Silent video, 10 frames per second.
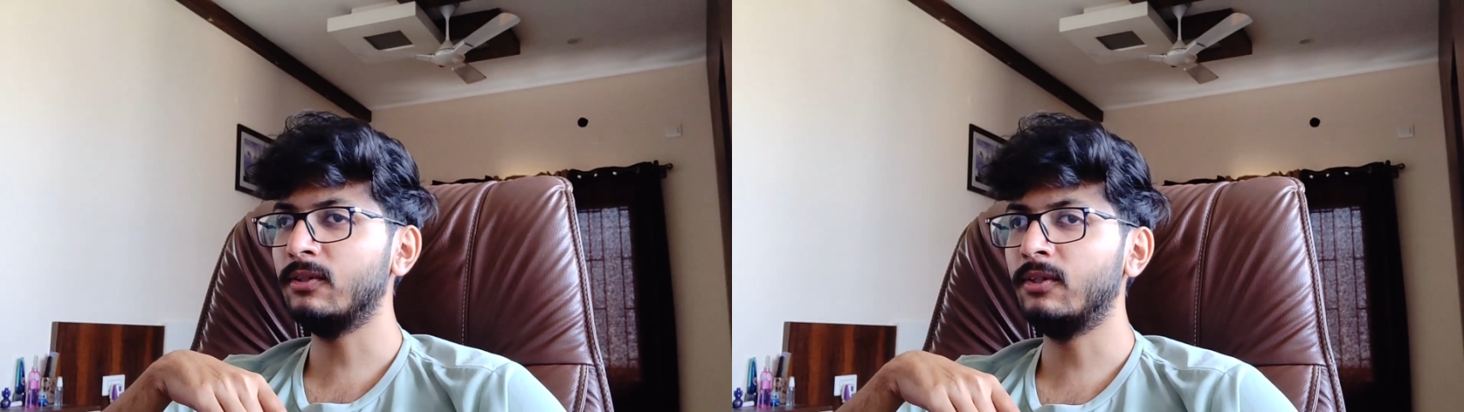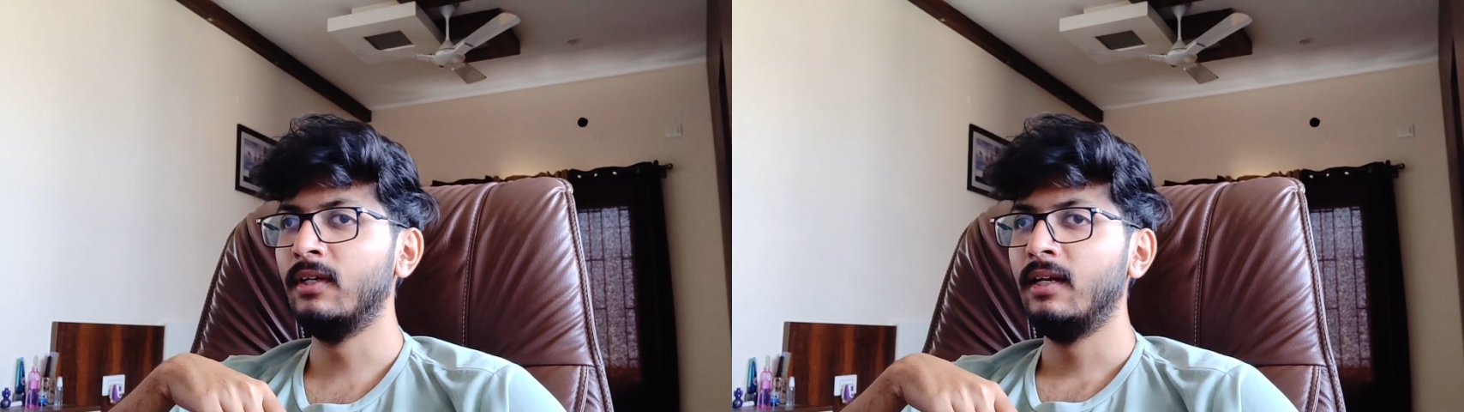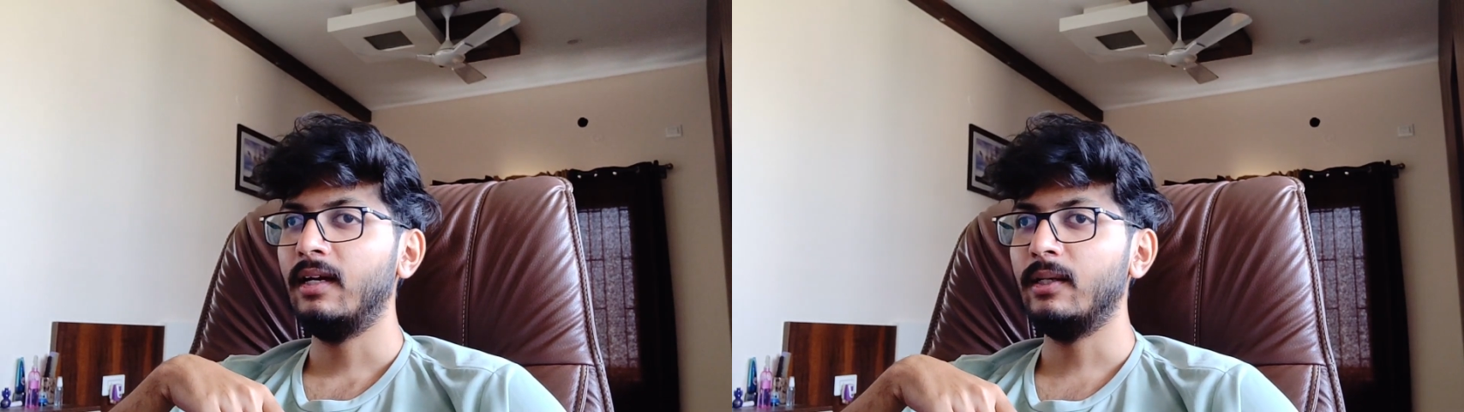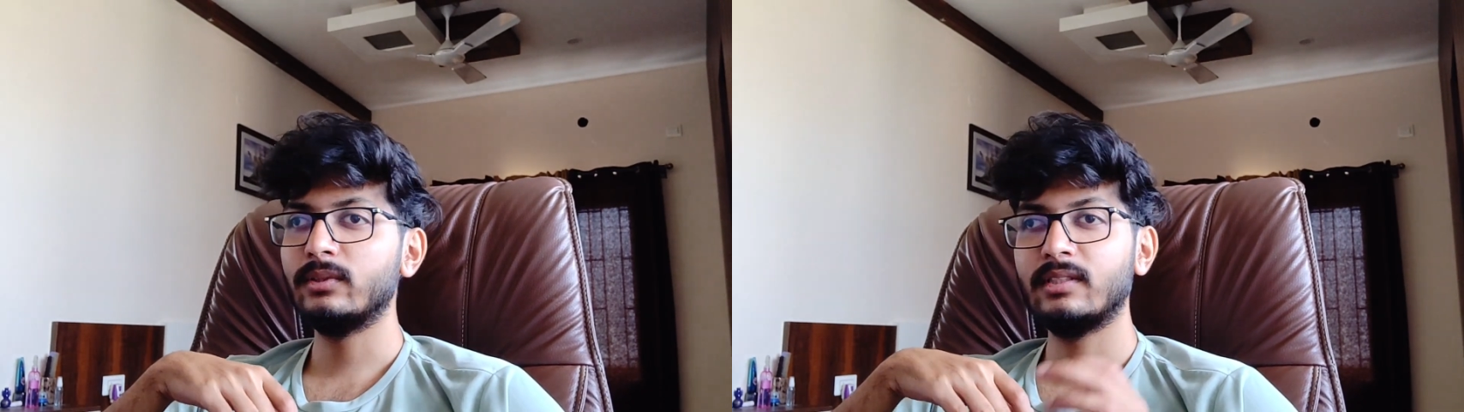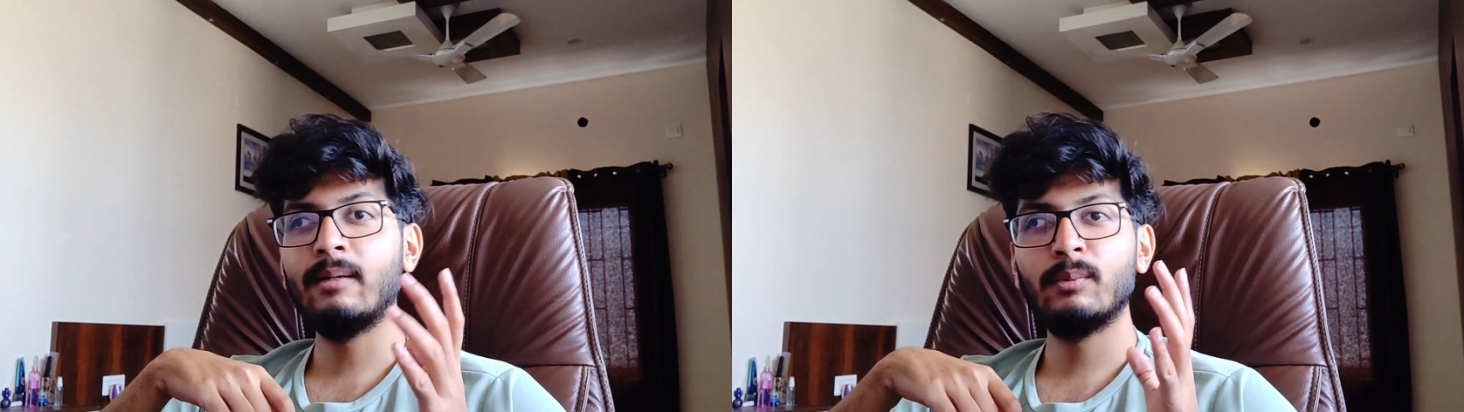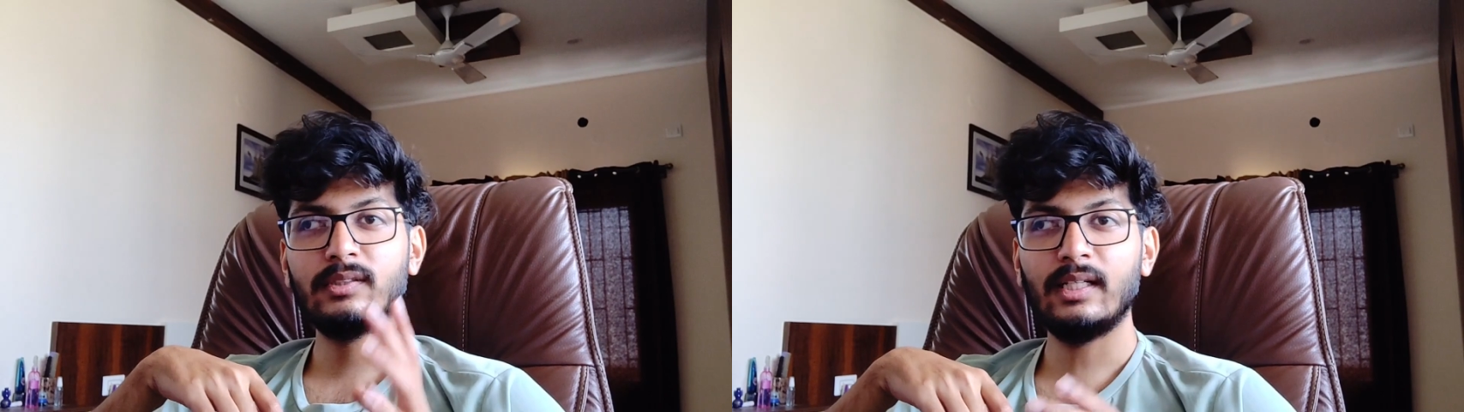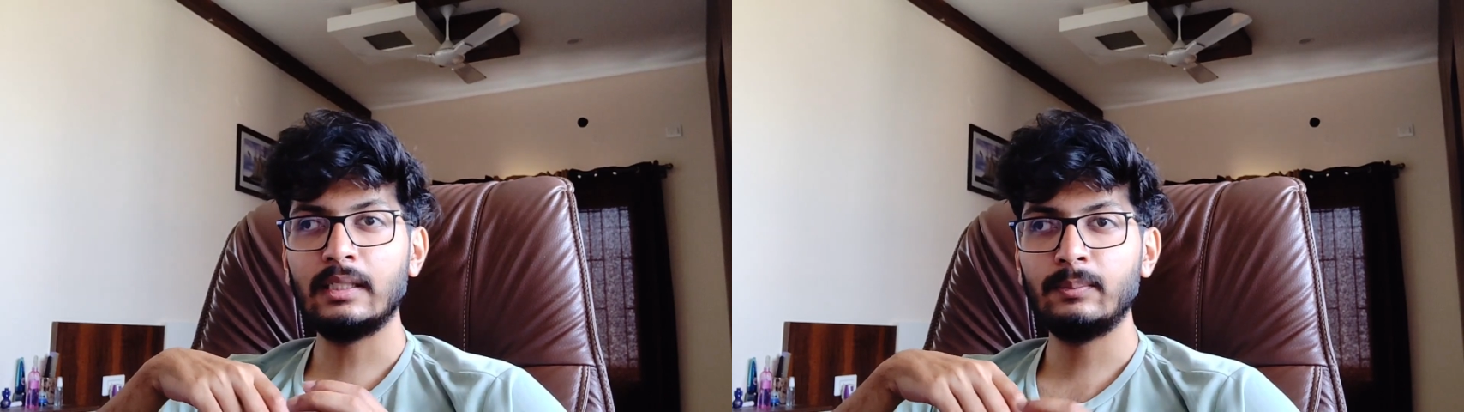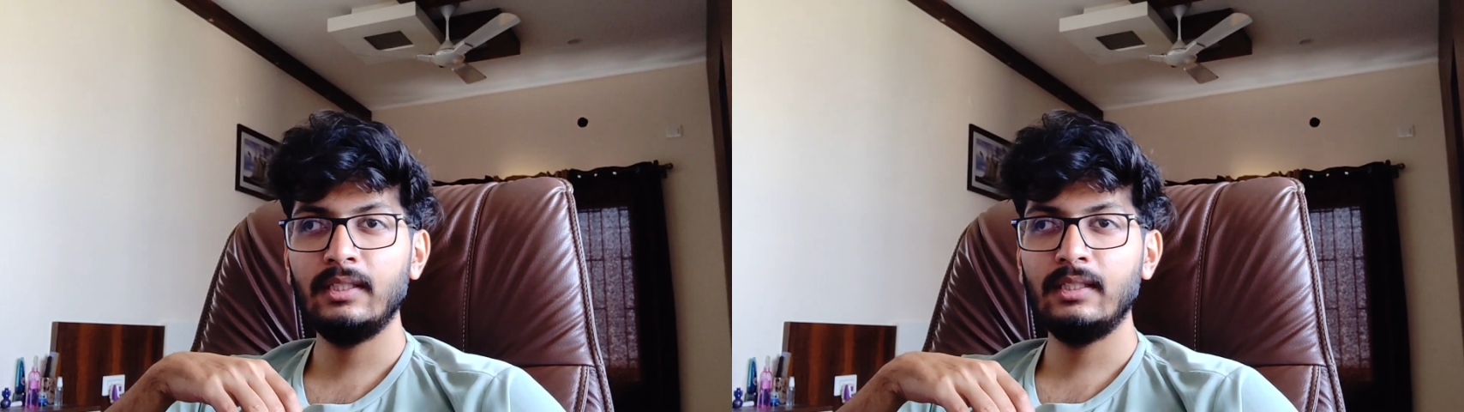So it was time to
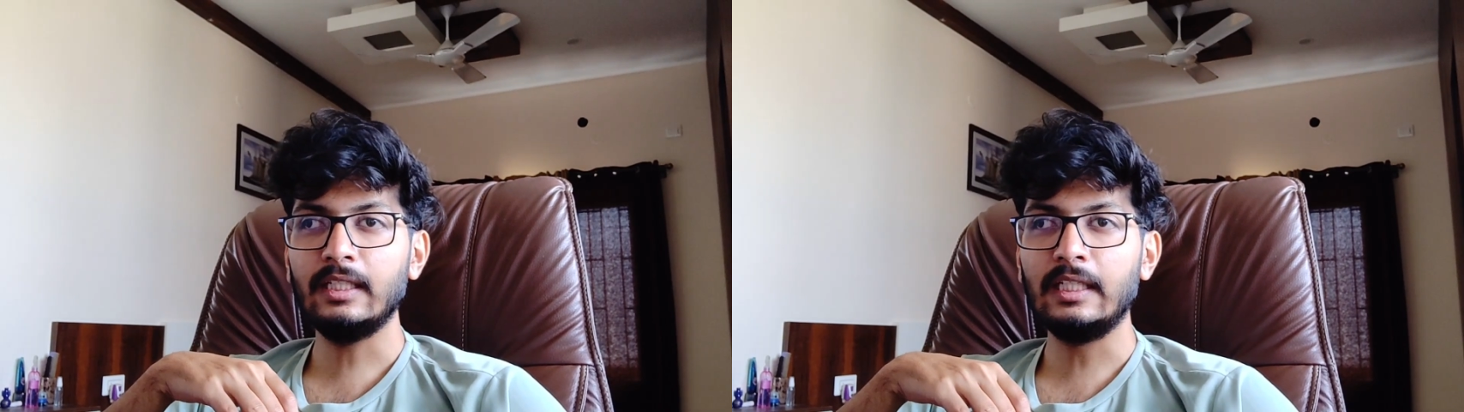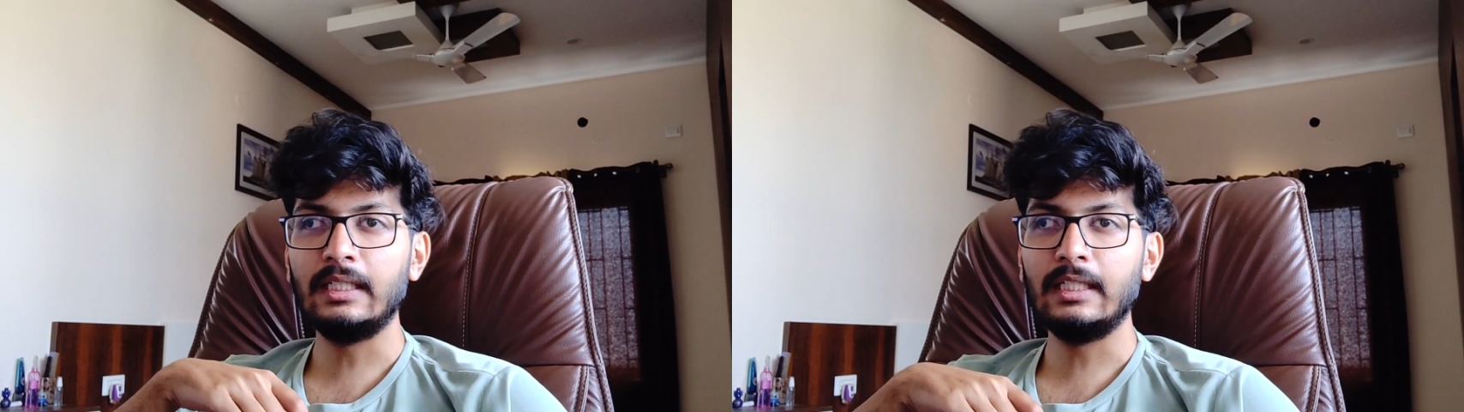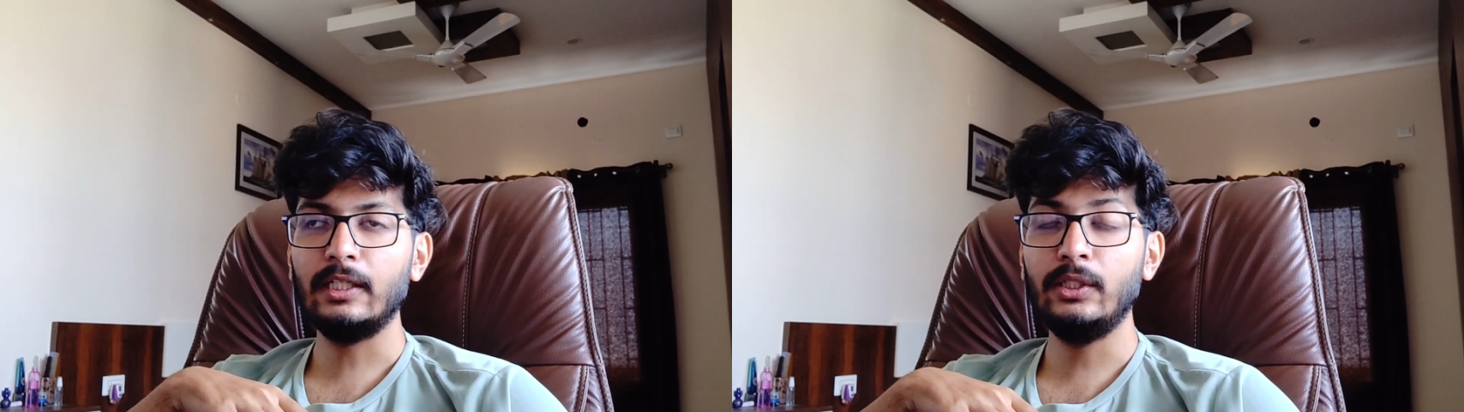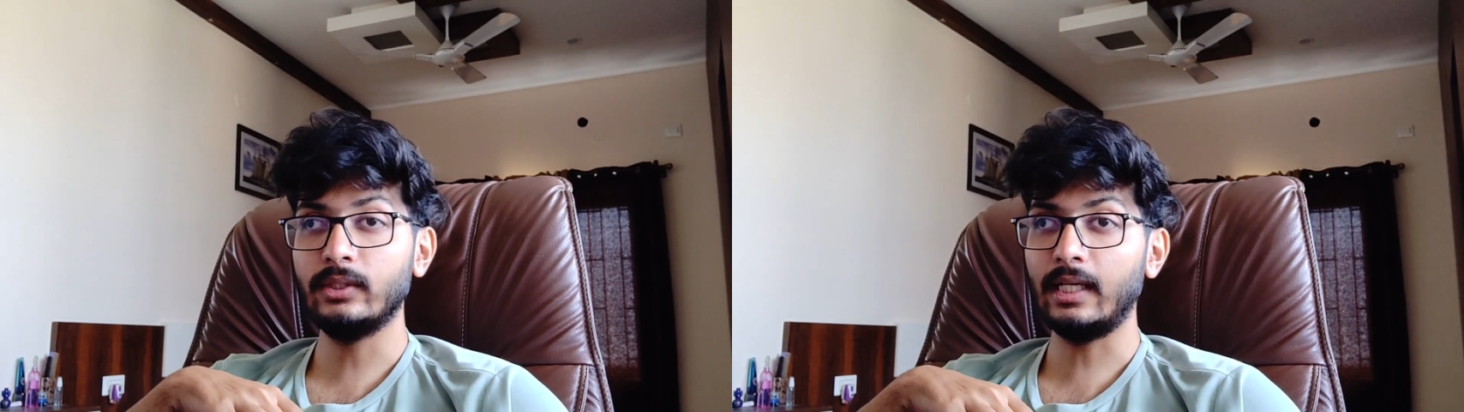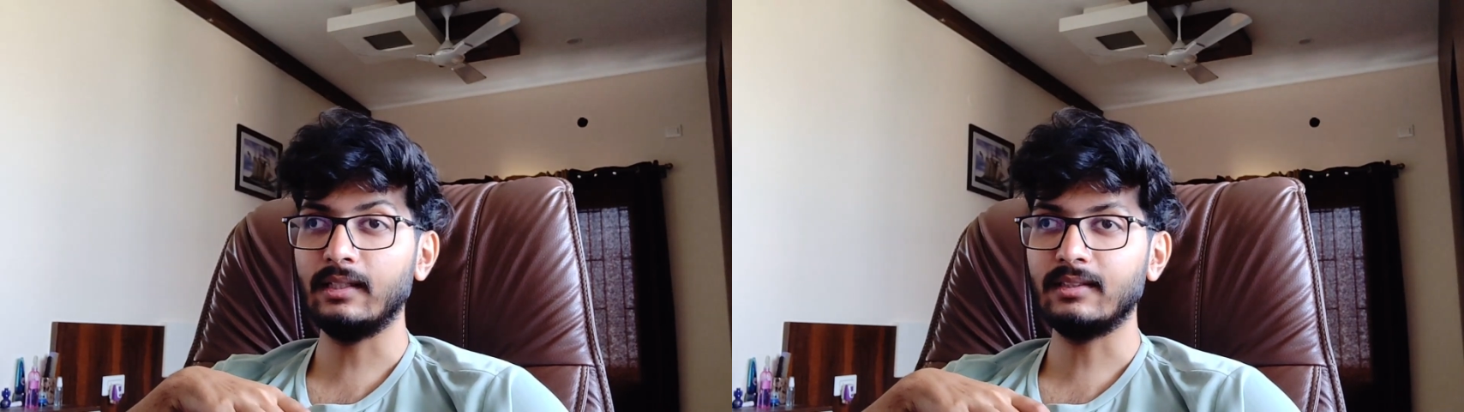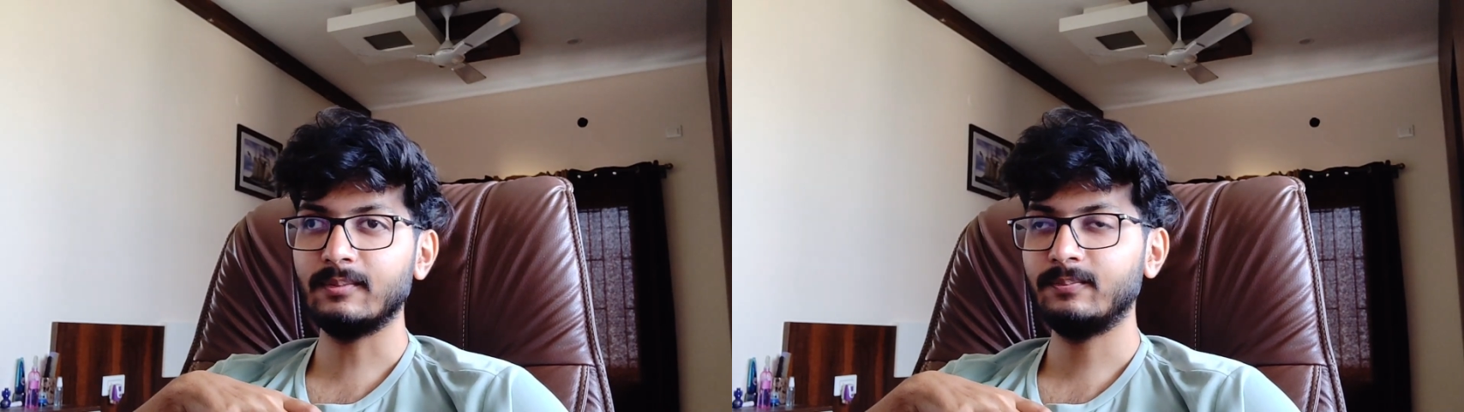set up the new tank.